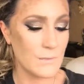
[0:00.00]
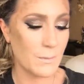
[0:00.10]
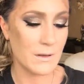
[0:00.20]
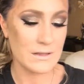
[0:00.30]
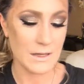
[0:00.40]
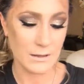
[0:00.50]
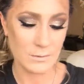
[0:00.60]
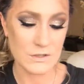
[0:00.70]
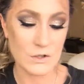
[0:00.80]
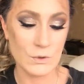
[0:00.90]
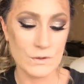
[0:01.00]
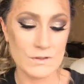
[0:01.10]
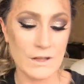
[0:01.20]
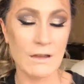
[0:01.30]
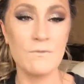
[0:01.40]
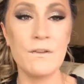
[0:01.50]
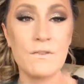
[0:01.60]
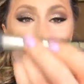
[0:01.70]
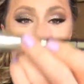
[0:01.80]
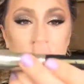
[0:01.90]
My Bedelum Tools
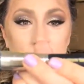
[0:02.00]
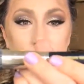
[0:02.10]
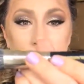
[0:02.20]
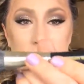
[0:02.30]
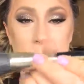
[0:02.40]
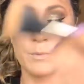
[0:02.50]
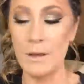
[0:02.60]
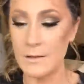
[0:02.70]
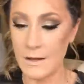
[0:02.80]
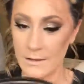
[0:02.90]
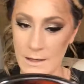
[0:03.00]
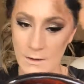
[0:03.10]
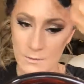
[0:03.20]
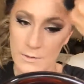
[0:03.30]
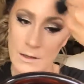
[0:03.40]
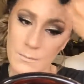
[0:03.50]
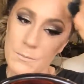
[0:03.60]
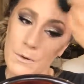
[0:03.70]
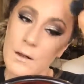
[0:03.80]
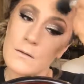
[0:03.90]
955 brush to blend out that
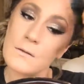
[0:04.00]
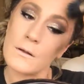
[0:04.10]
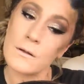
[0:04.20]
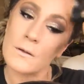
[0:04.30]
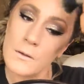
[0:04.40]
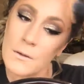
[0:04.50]
cream bronzer.